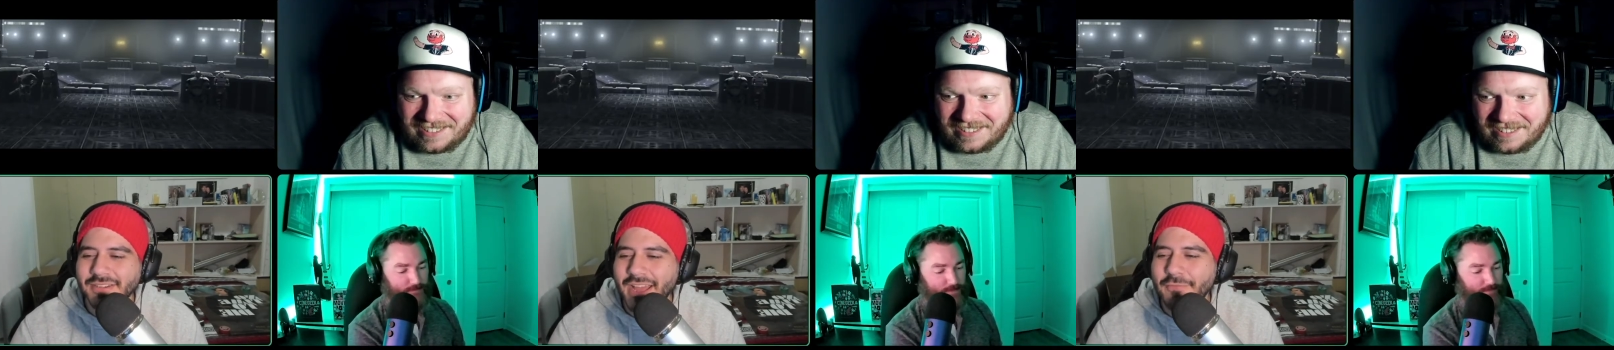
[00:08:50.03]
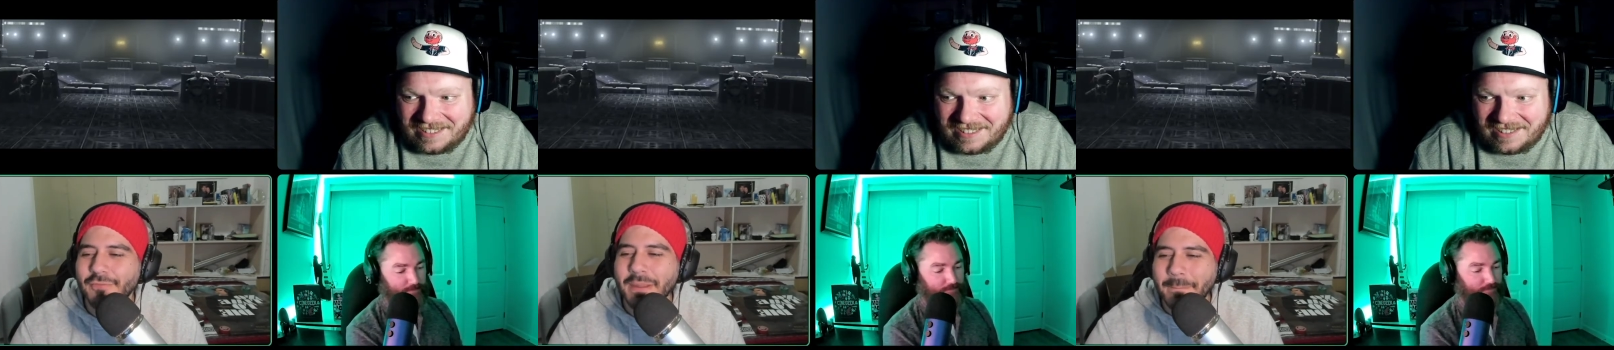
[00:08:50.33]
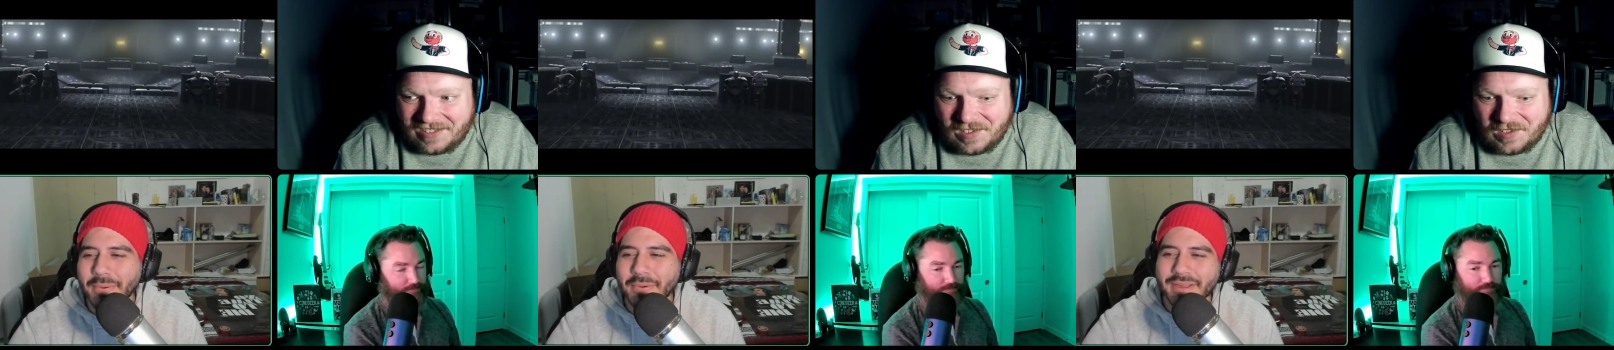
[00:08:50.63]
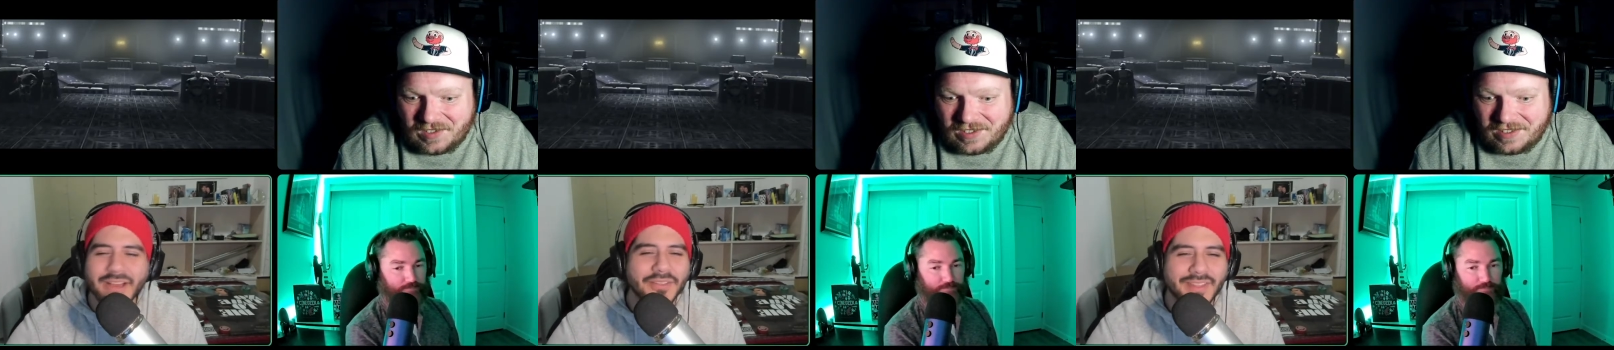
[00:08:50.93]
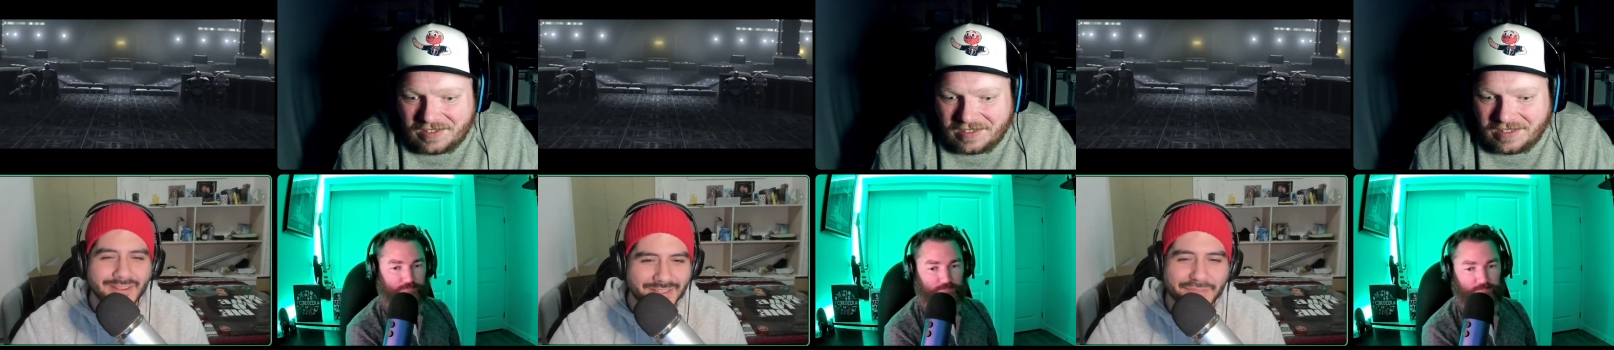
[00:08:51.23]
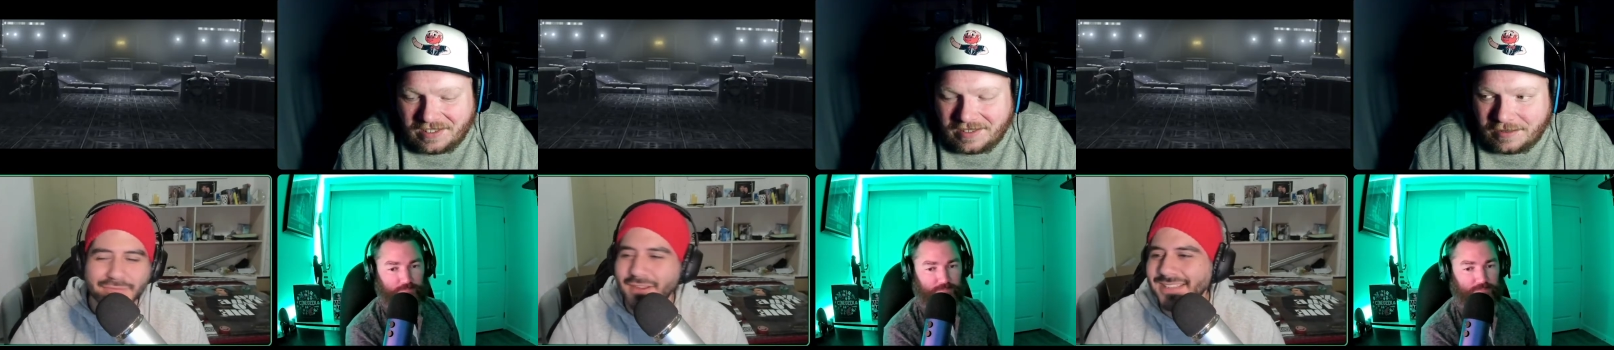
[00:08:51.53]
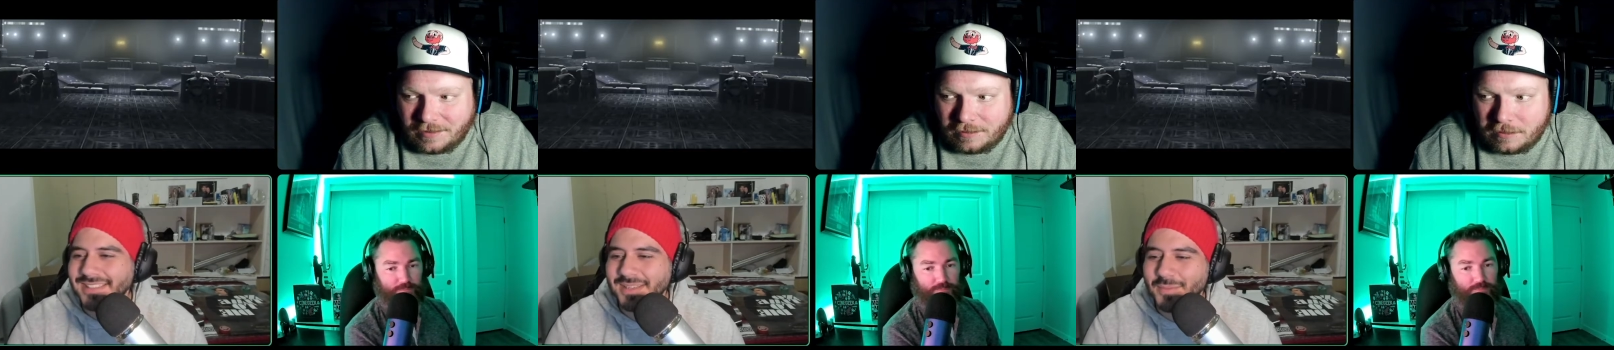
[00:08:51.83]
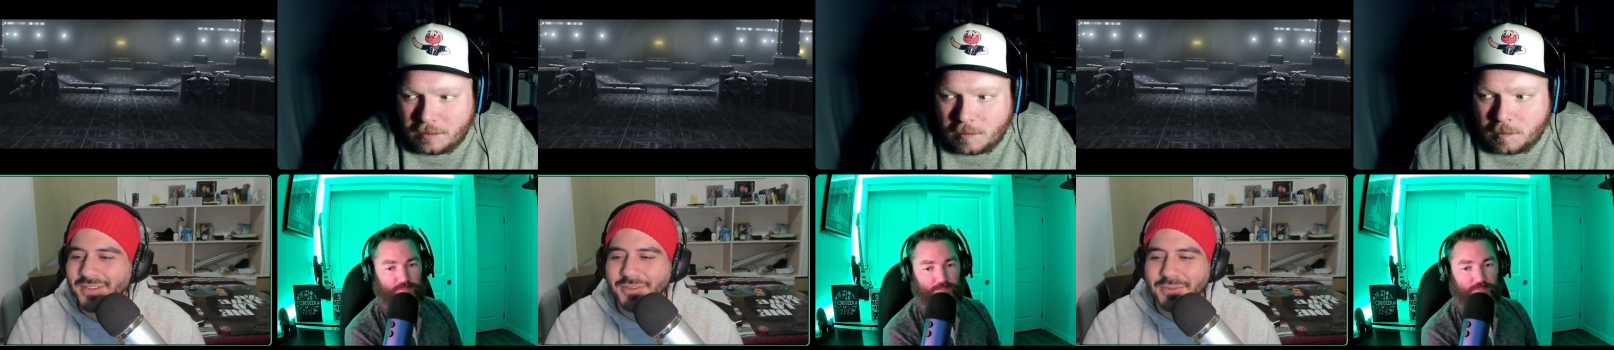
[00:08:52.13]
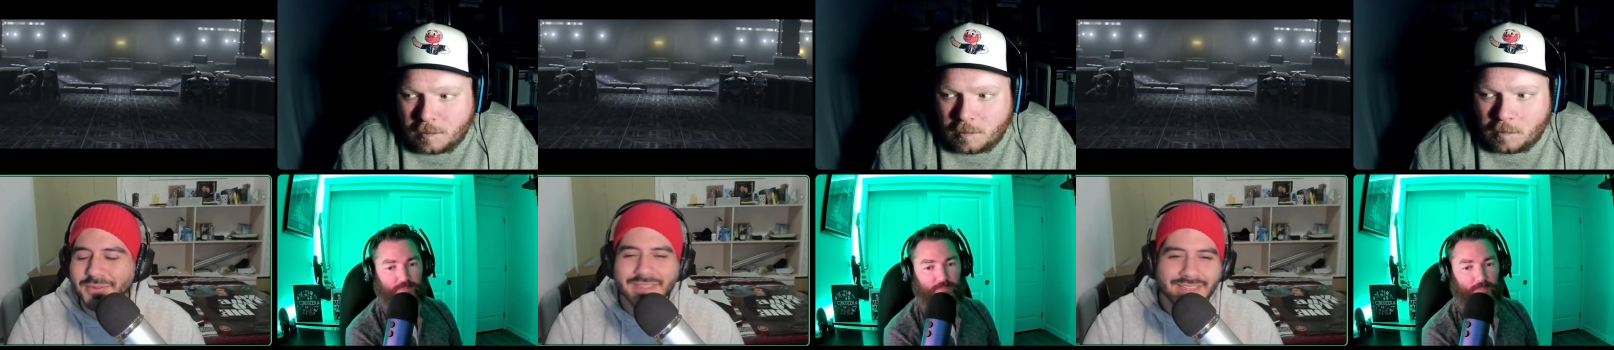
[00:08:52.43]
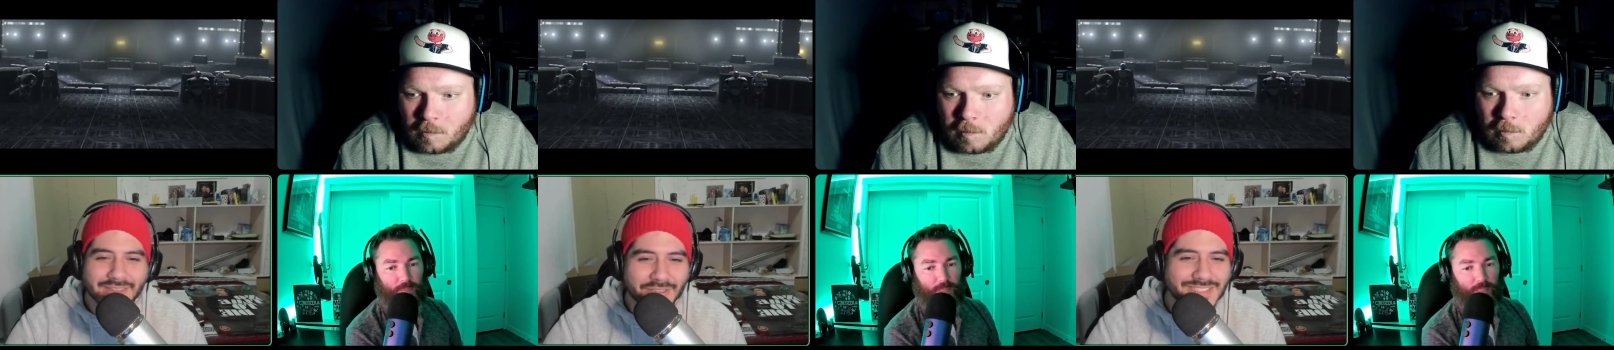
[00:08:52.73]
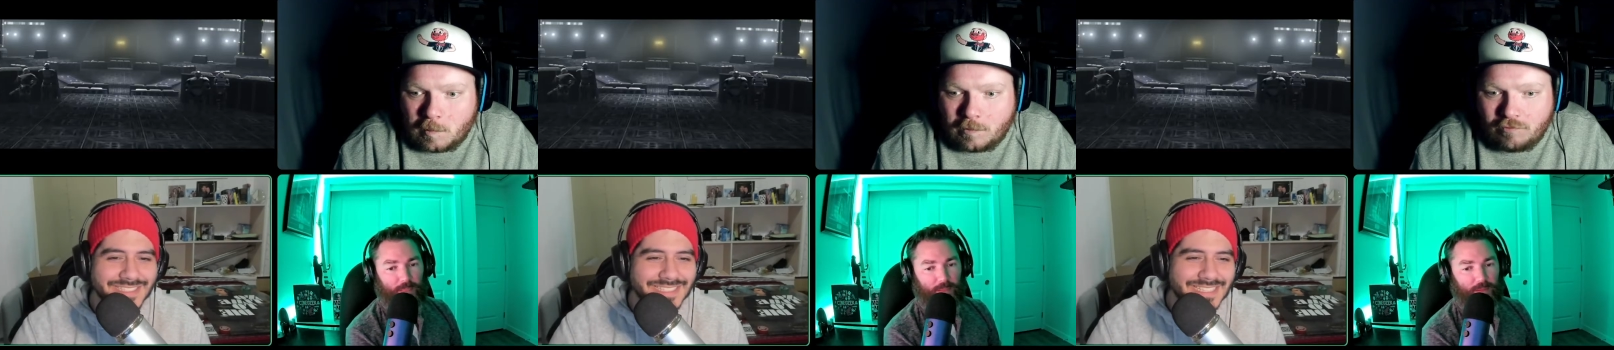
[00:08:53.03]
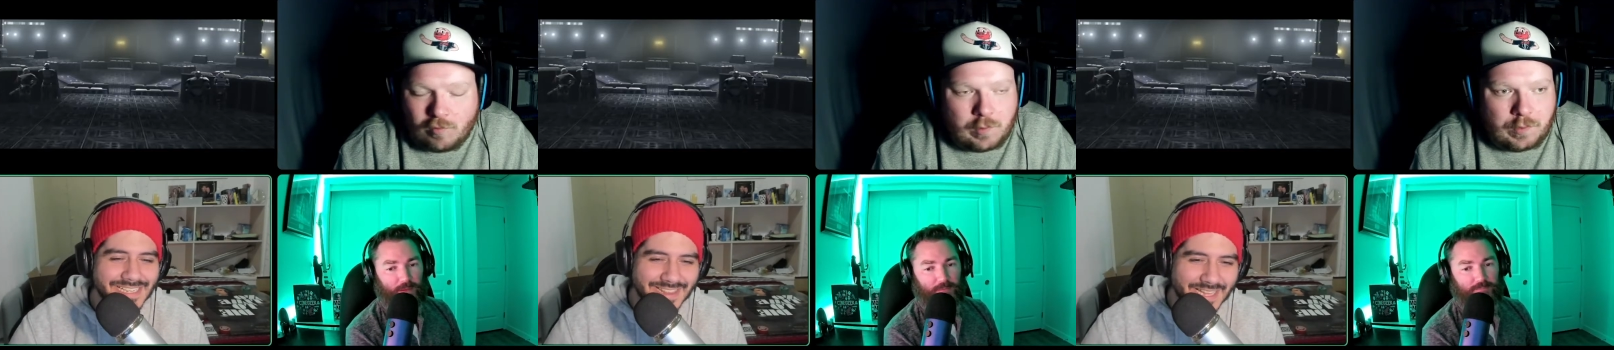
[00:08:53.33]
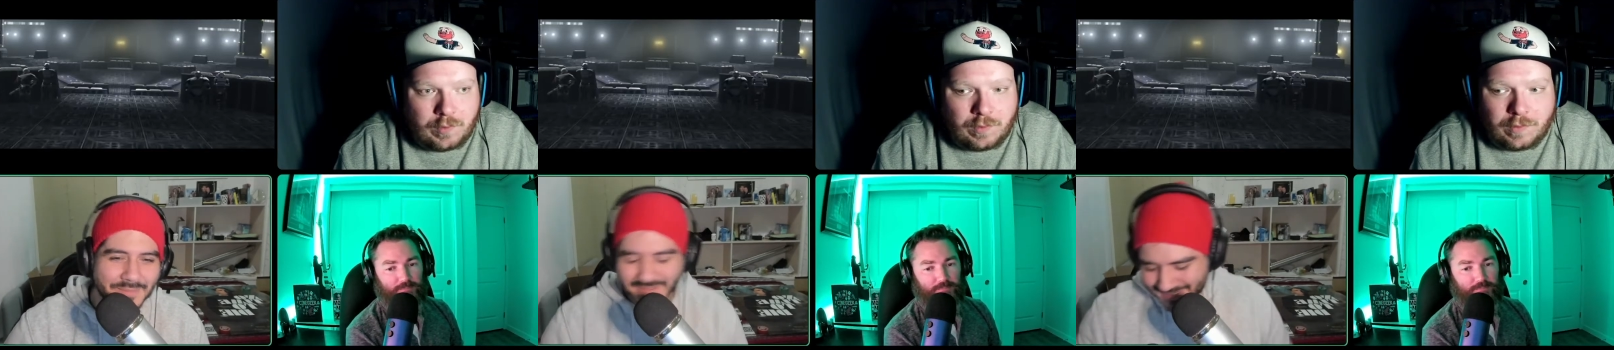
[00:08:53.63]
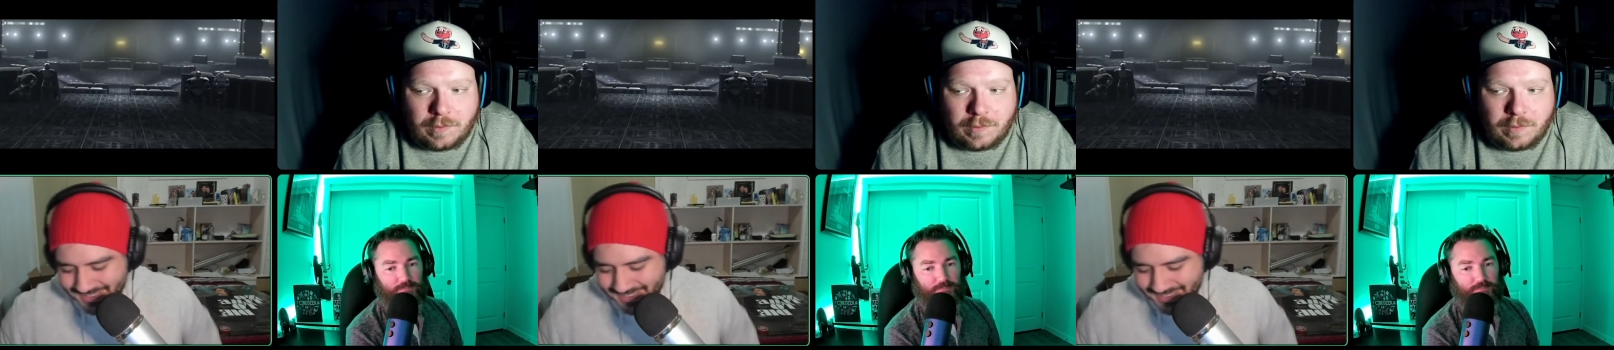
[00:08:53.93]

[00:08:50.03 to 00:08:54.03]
Speaker 1: So every boy out there can find someone who looks just like them.